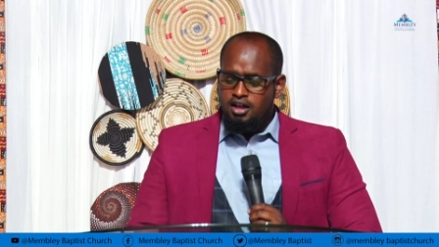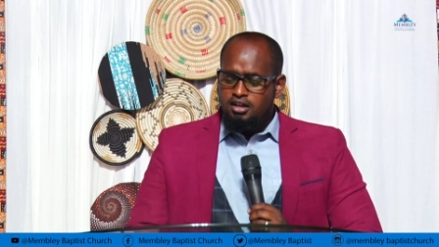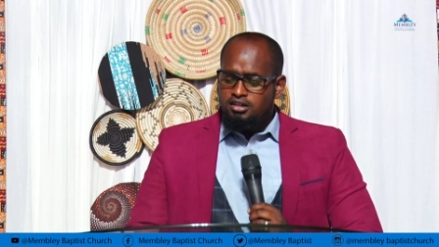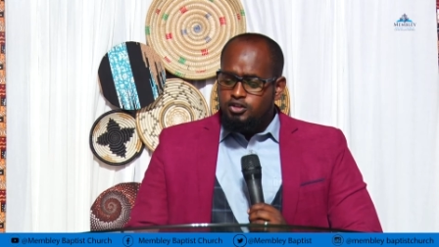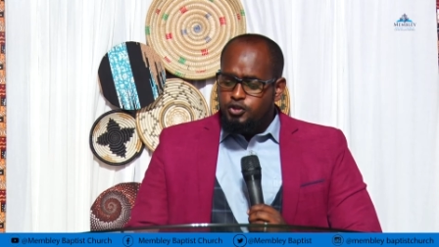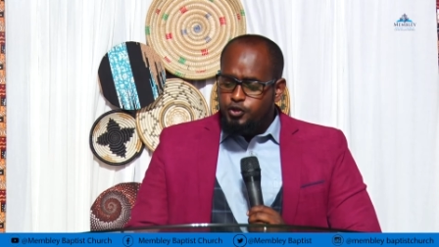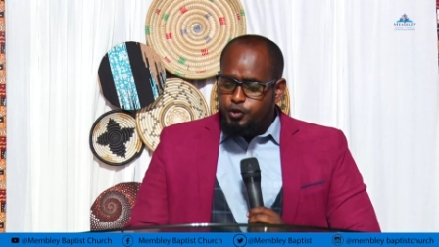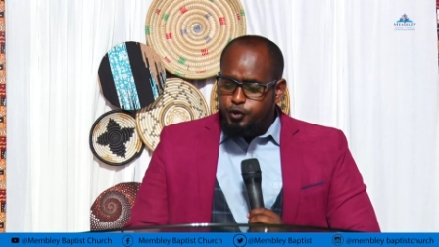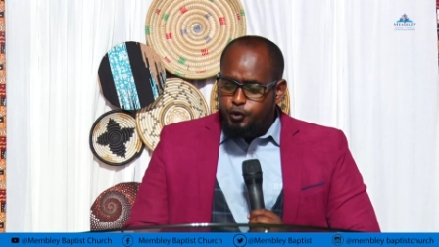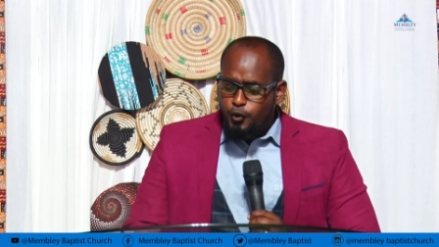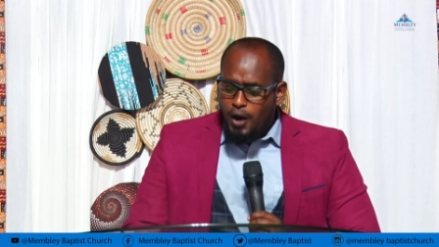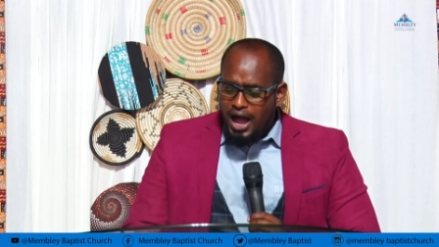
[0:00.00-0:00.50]

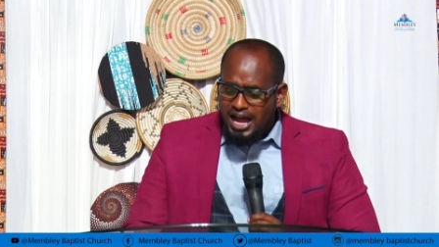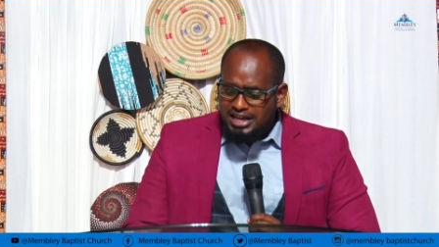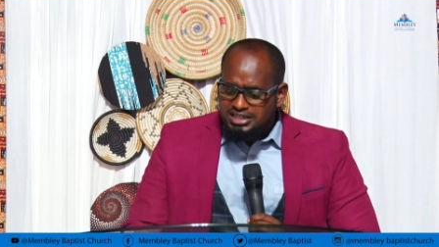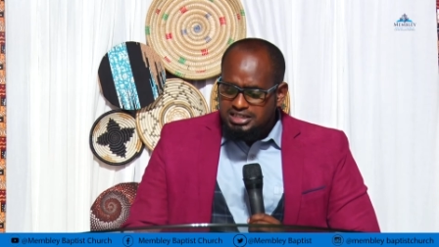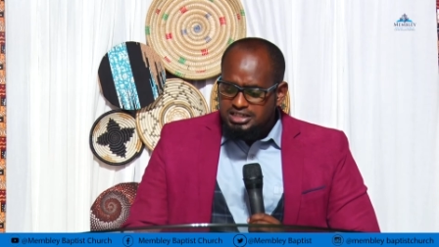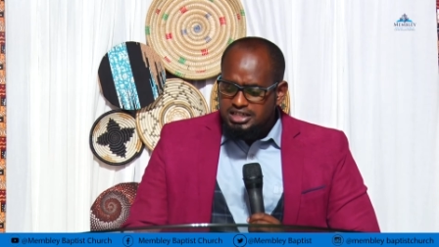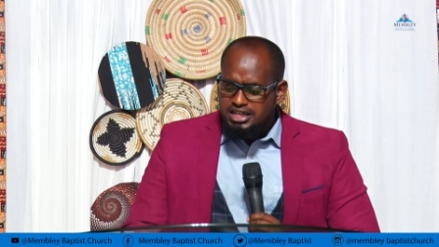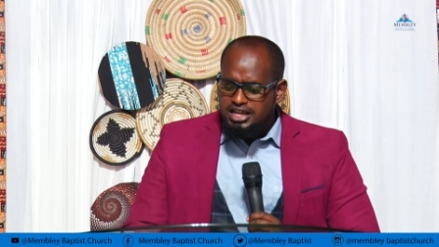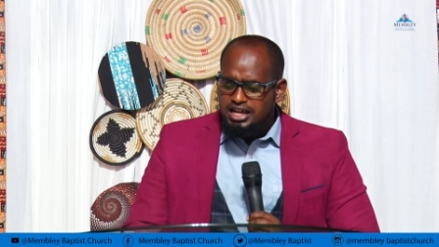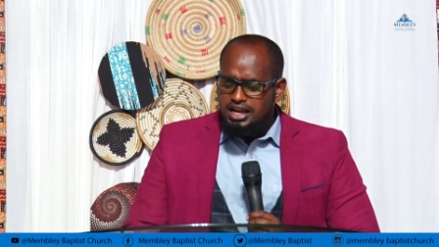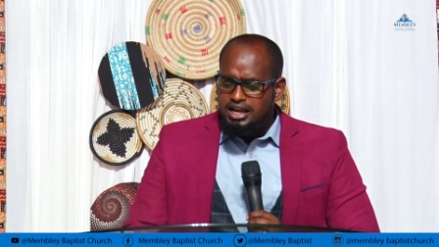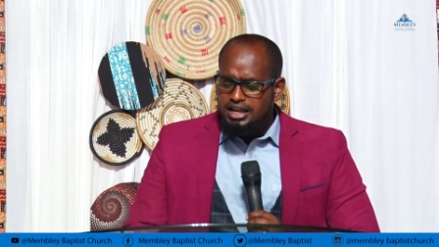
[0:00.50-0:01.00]

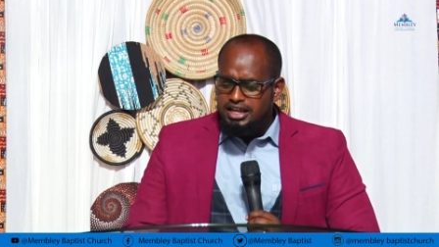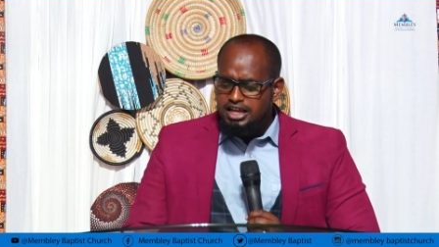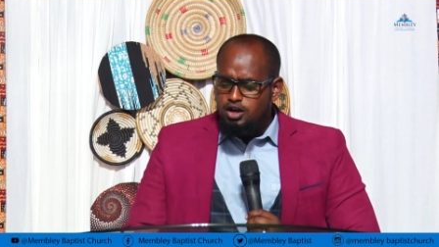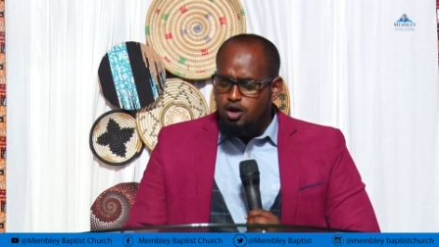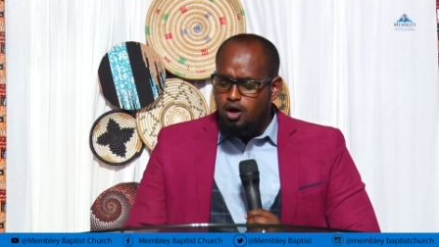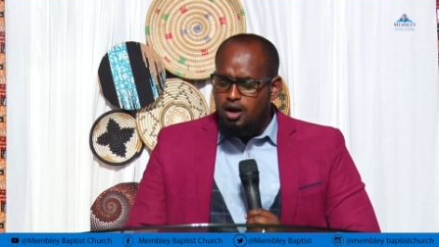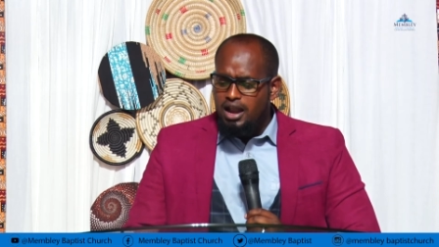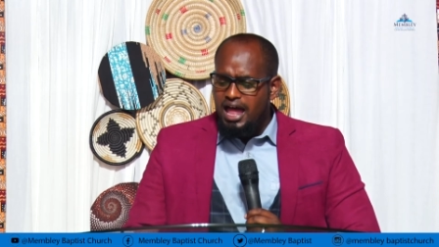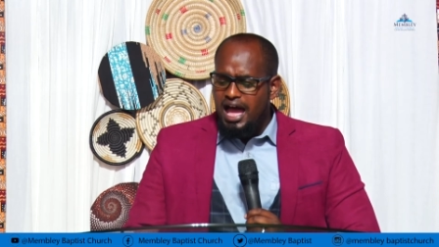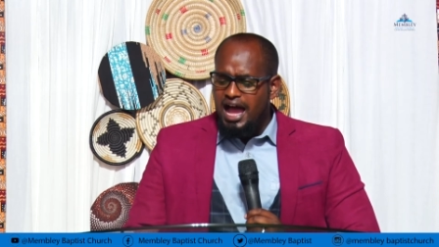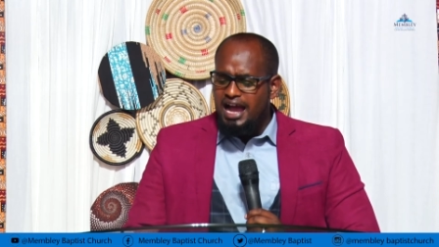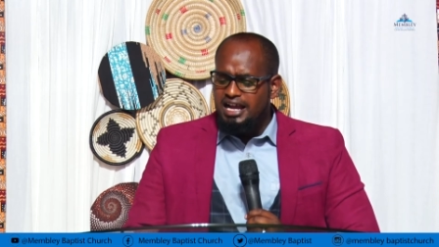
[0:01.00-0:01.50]
thwart
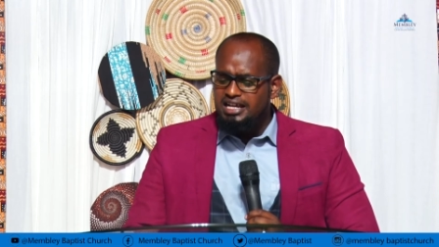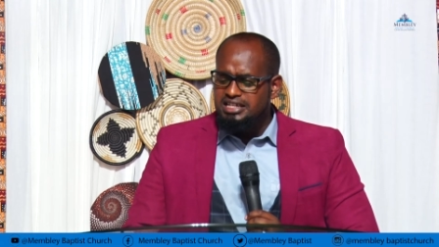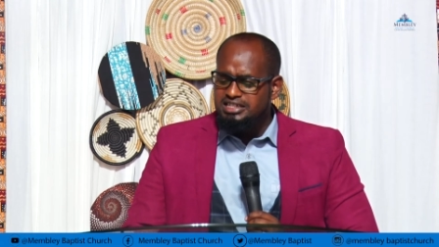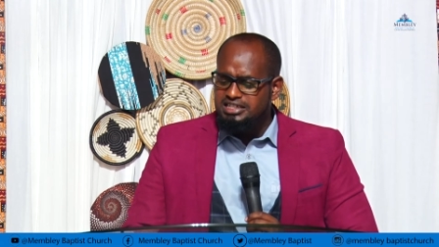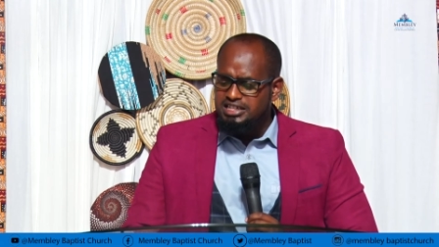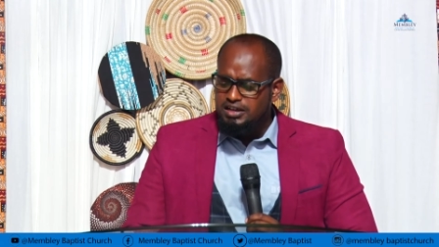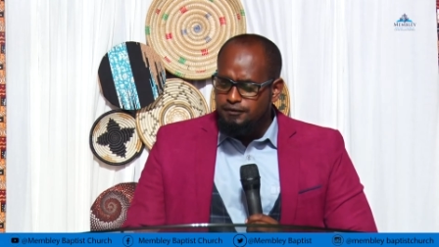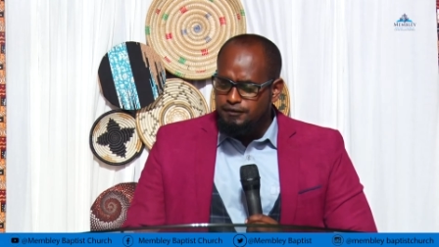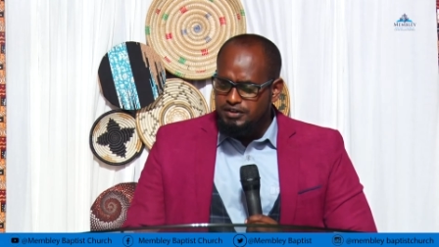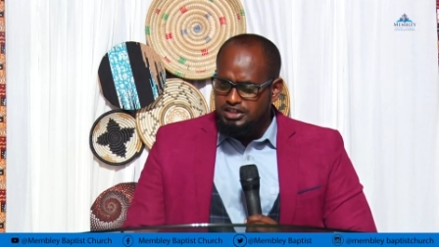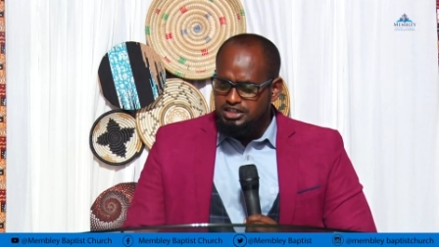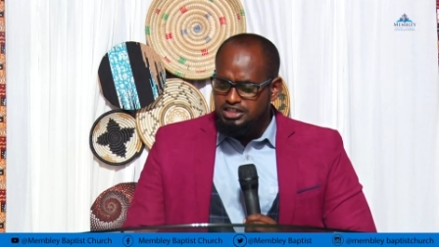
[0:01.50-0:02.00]
illegal
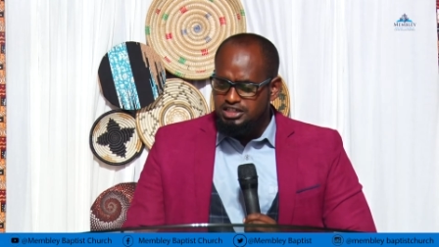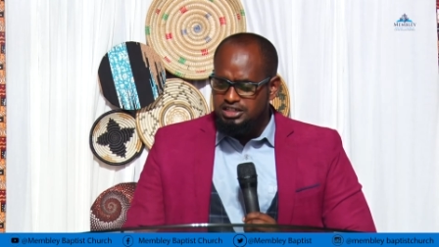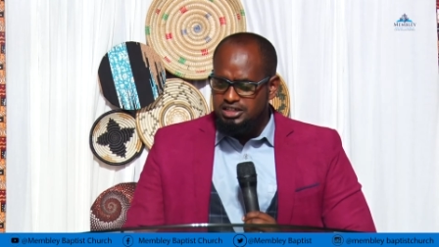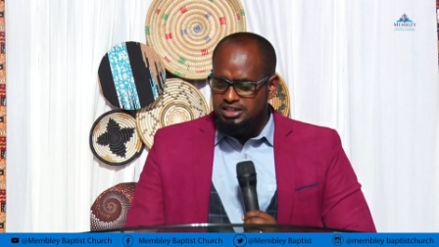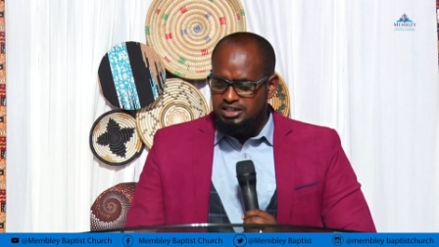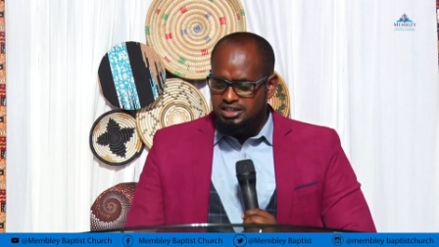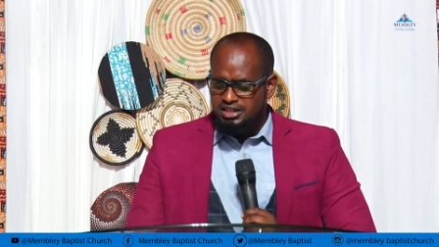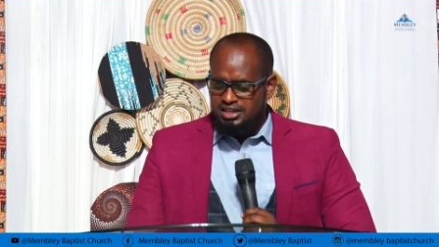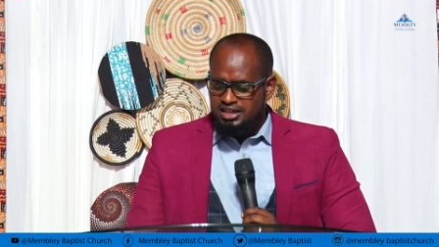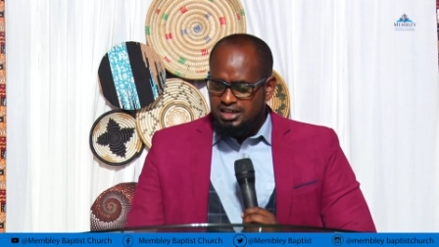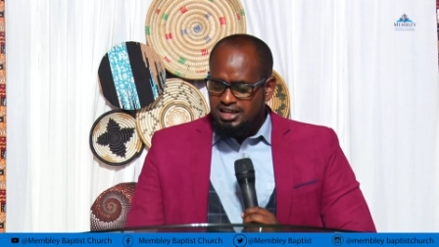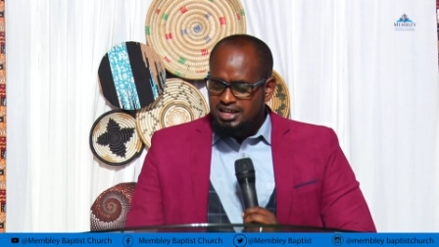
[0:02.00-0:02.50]
activity